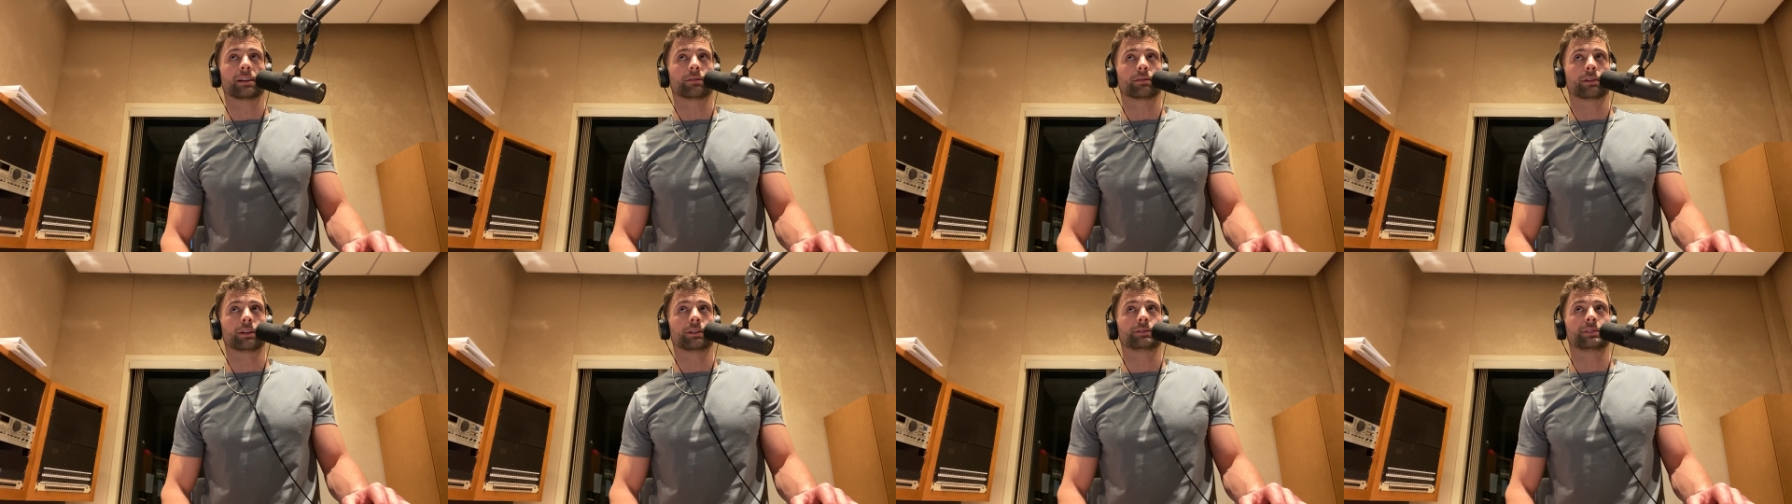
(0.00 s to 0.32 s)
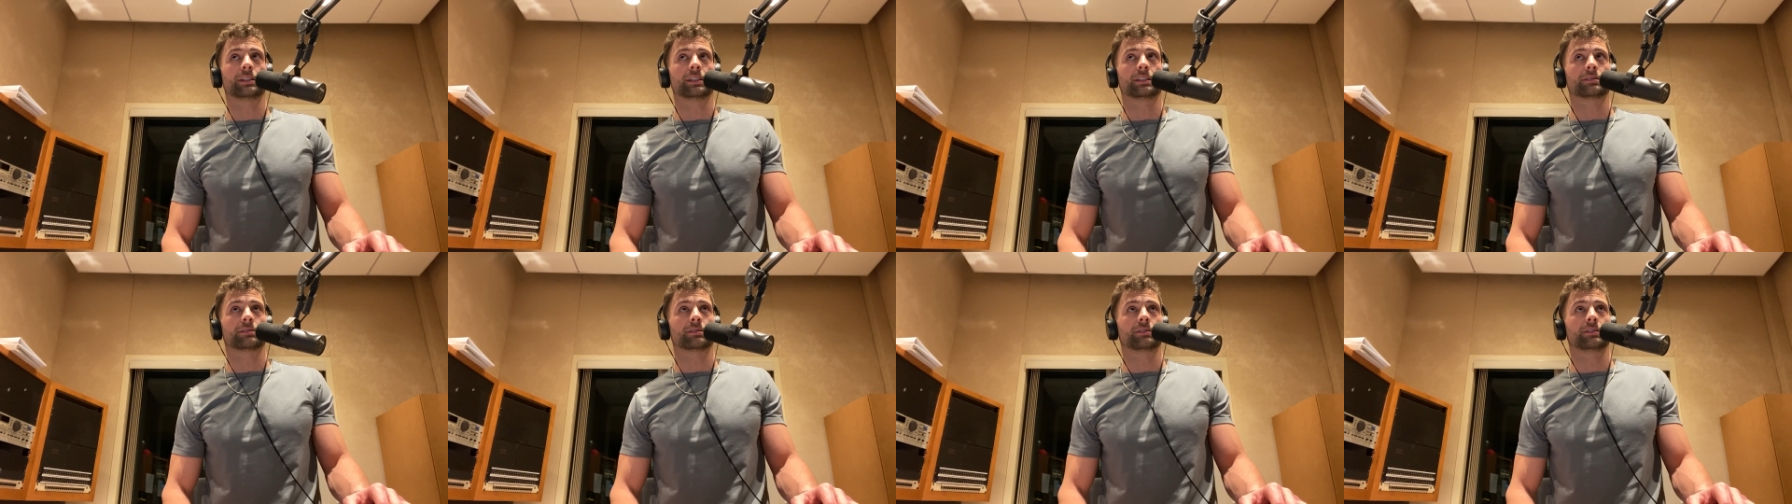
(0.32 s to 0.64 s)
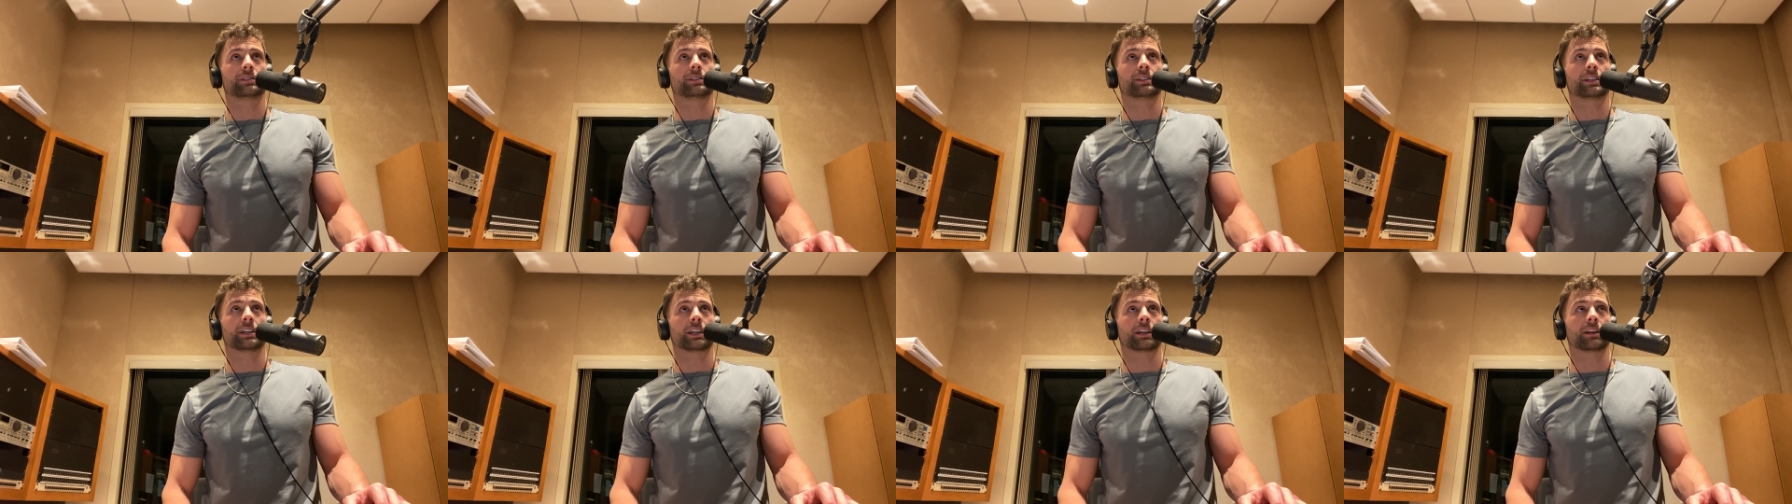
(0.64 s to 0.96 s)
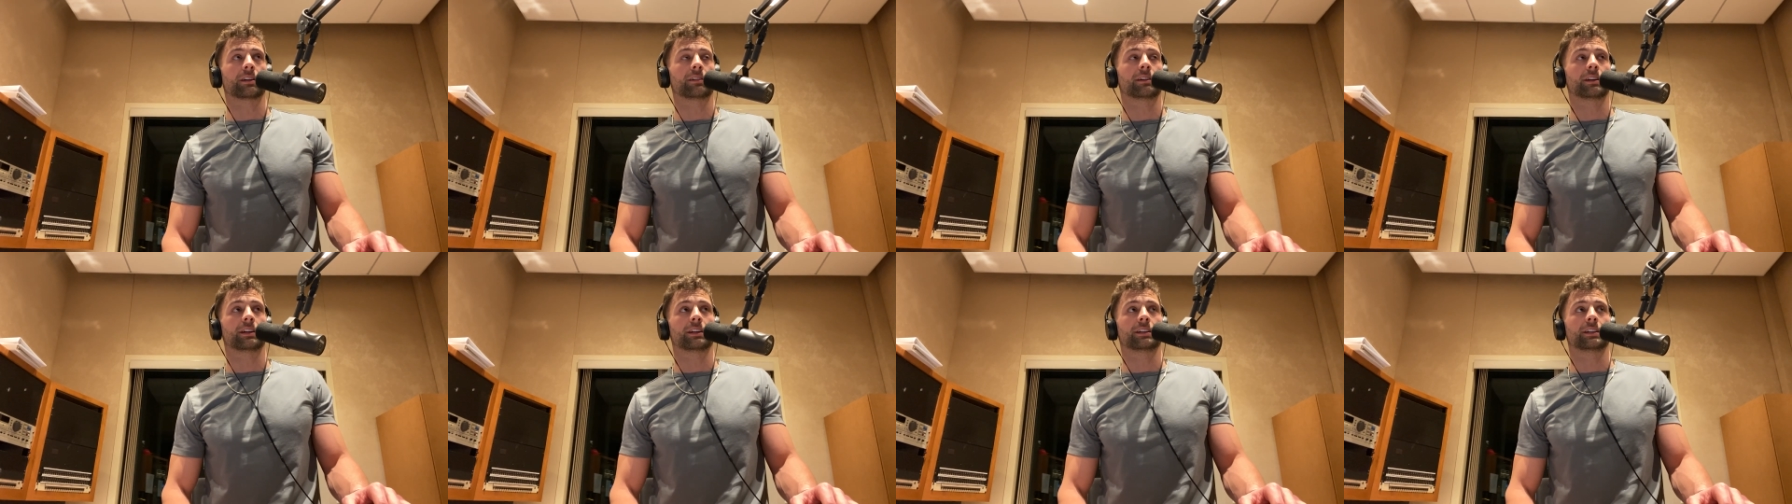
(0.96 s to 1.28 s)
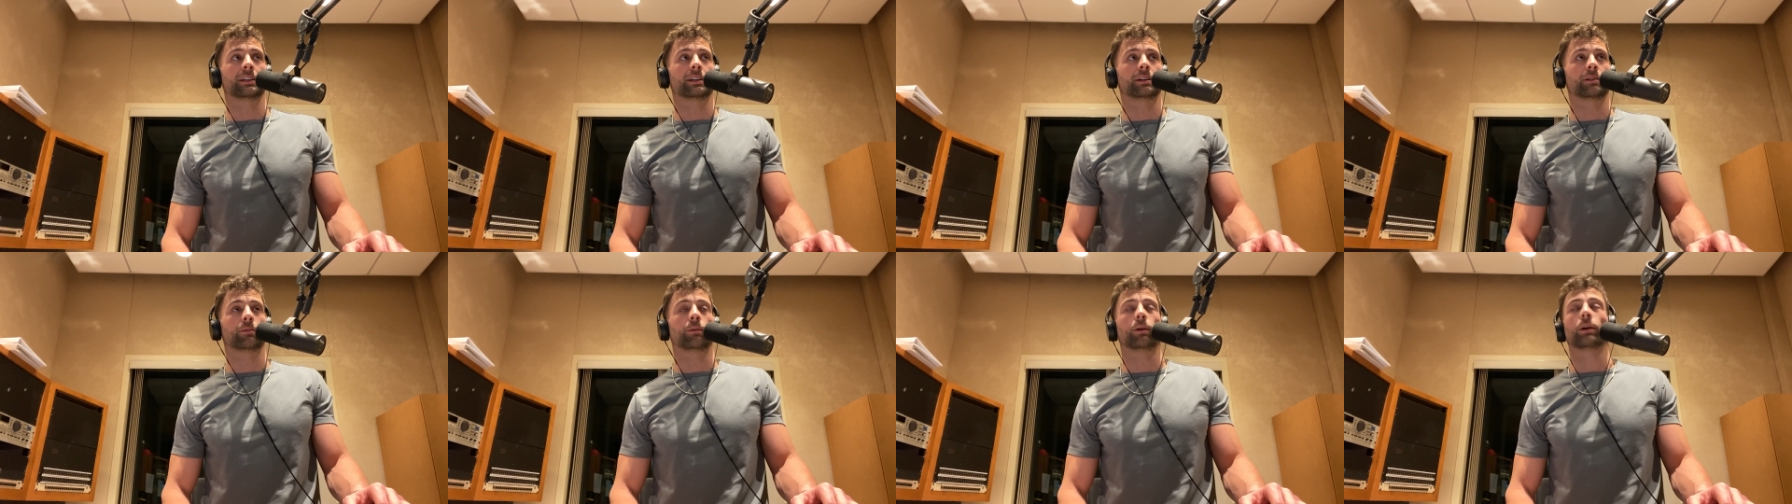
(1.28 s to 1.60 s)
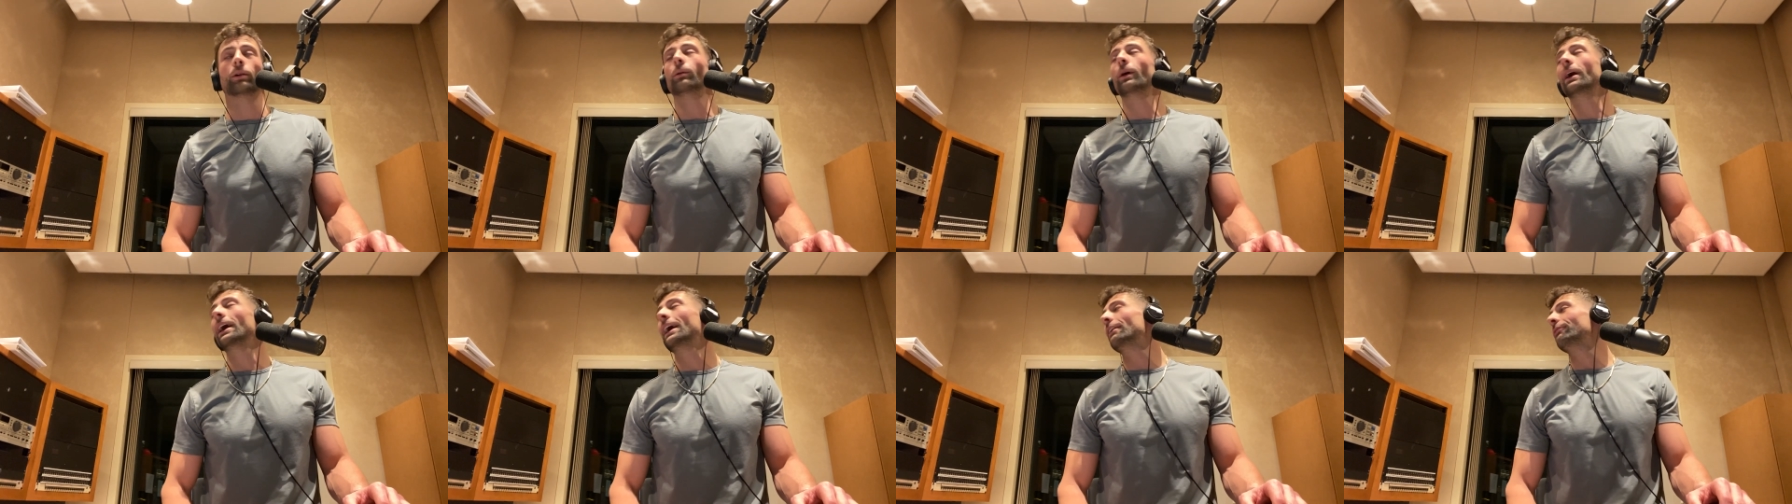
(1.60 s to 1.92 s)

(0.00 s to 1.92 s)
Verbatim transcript: a rotisserie chicken around here. What do I